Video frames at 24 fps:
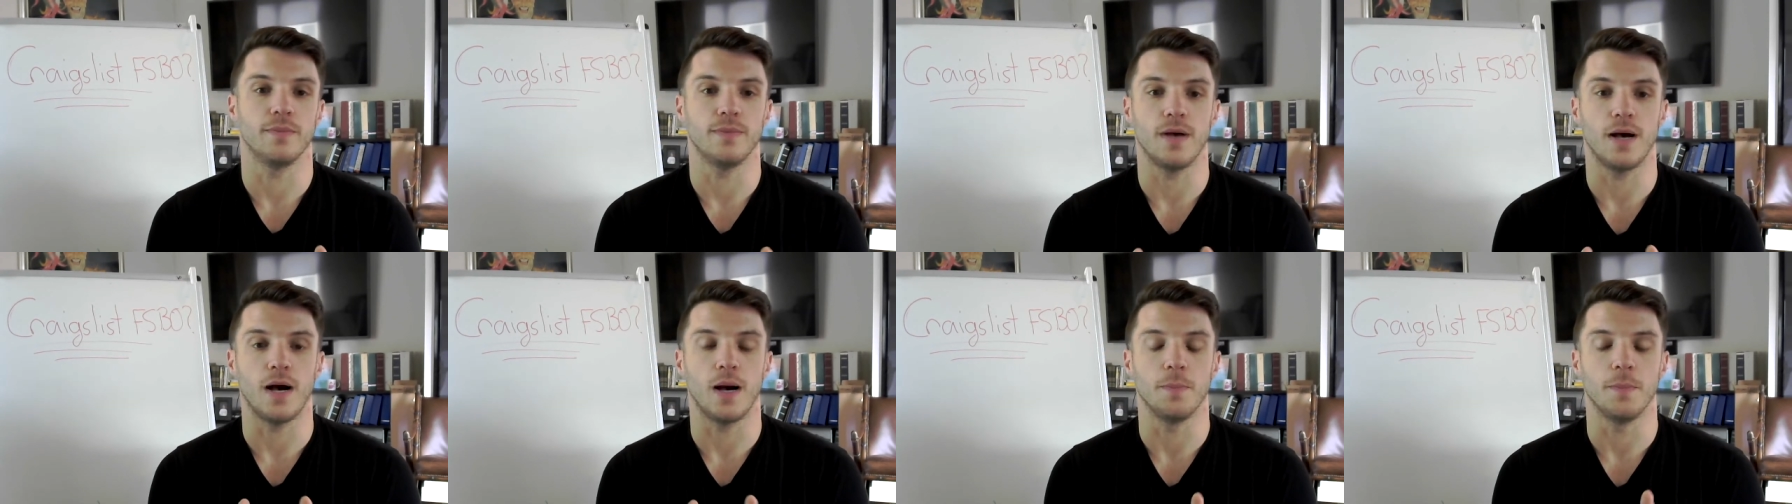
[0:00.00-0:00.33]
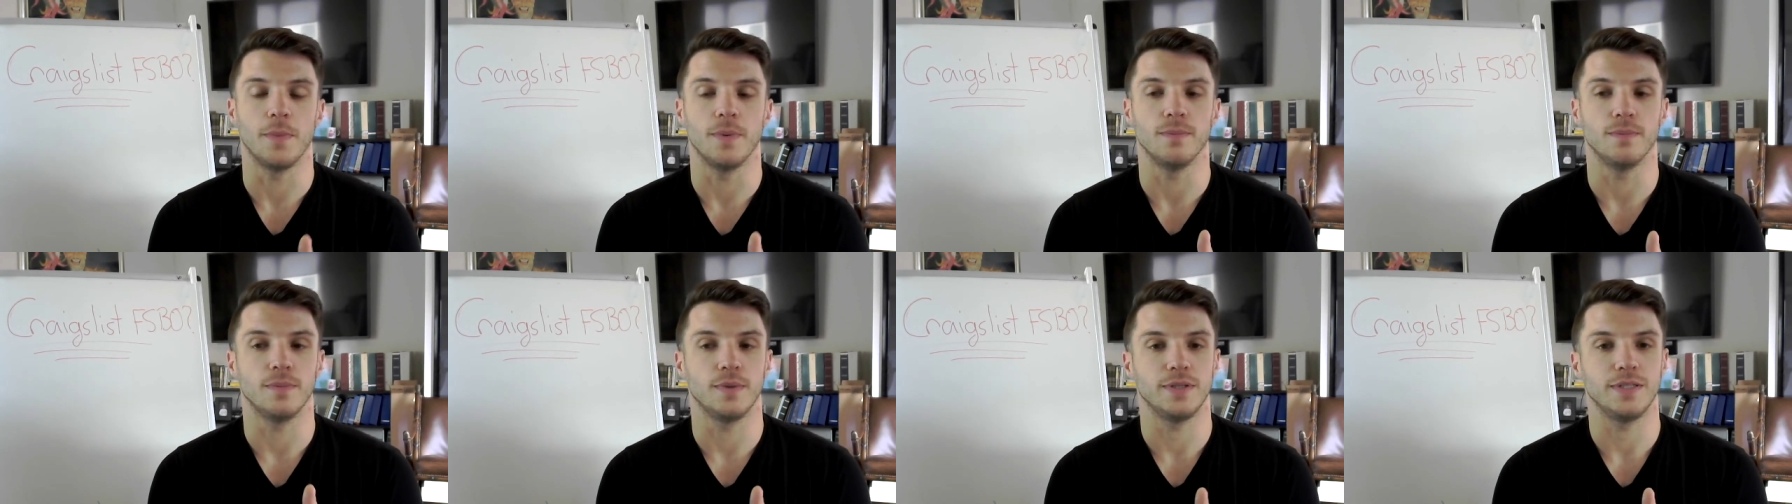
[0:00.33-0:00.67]

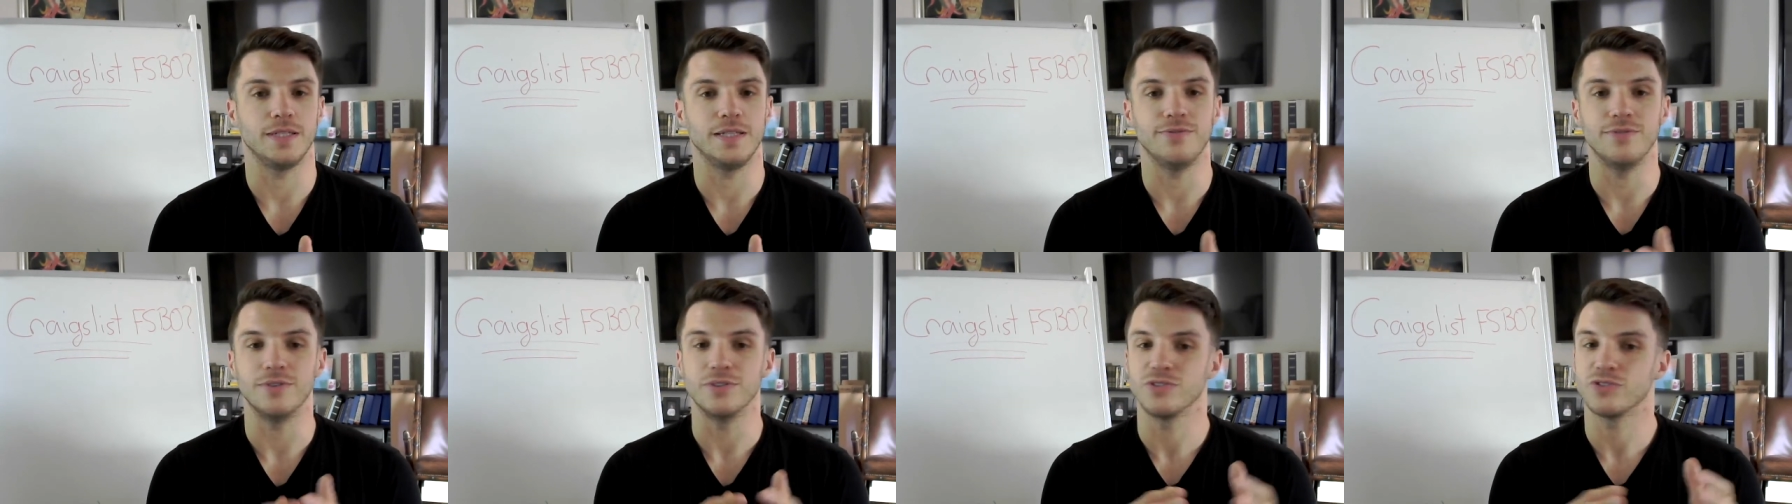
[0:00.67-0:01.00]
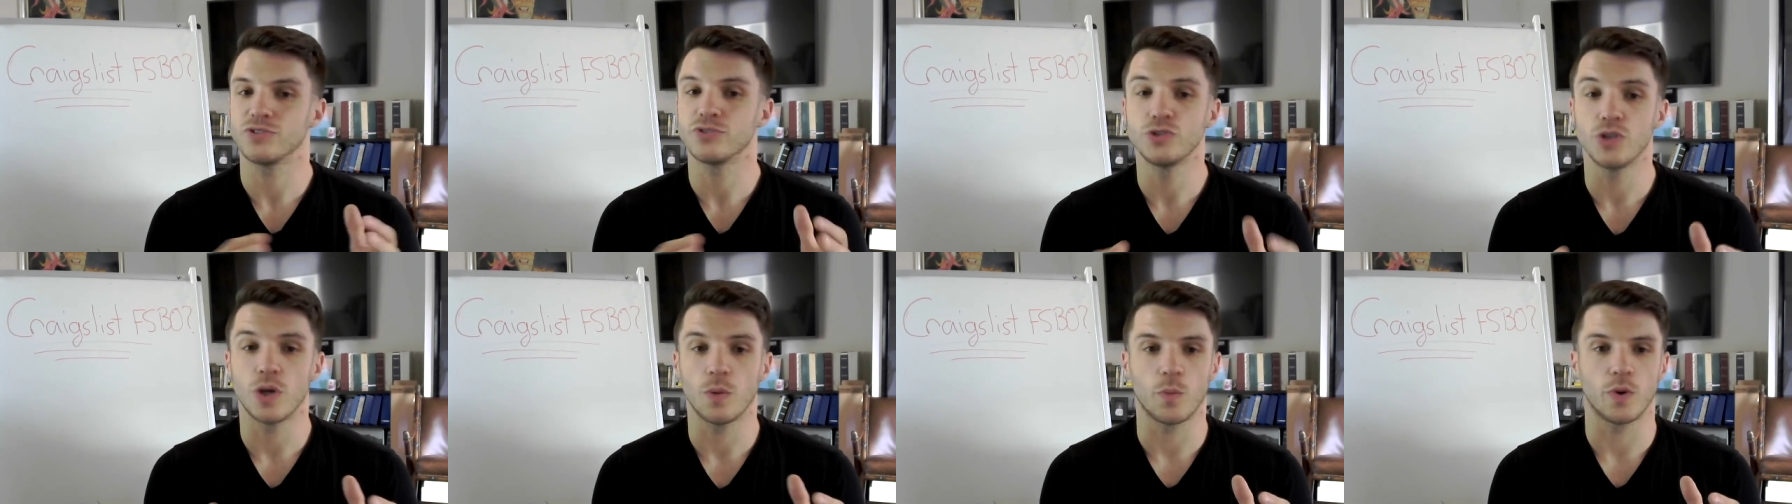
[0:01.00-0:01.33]
I'm even
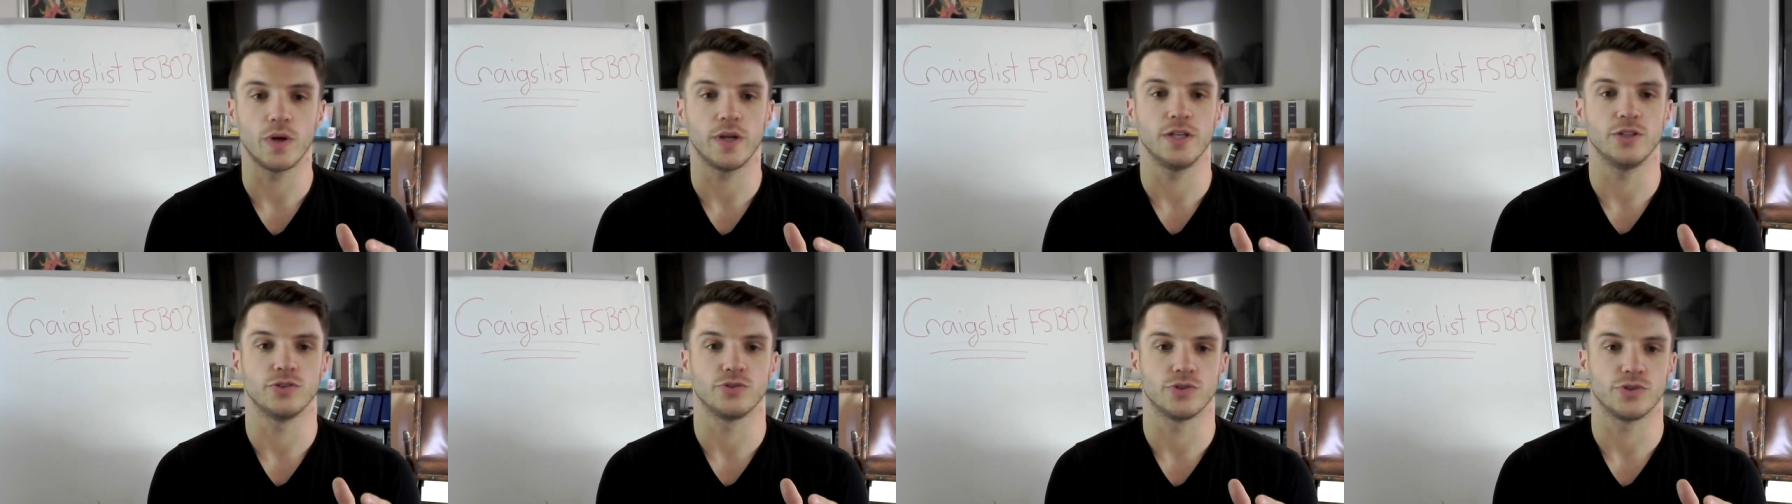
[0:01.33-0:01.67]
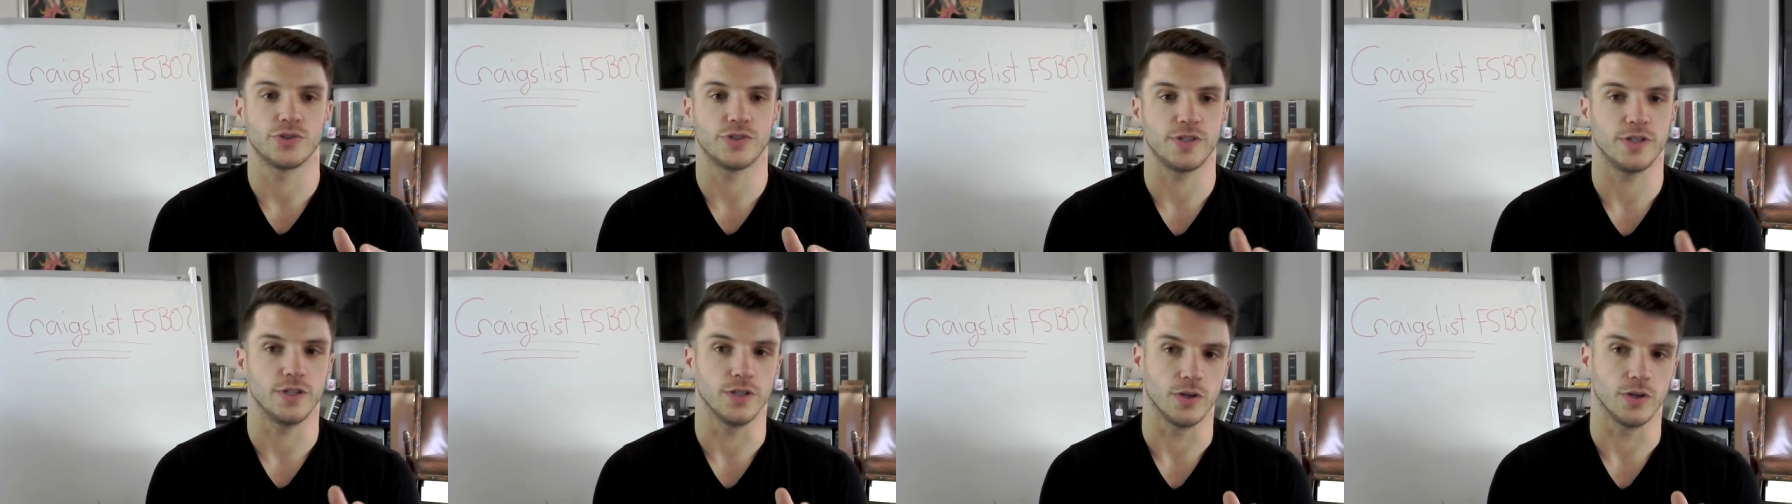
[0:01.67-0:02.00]
somewhat interested in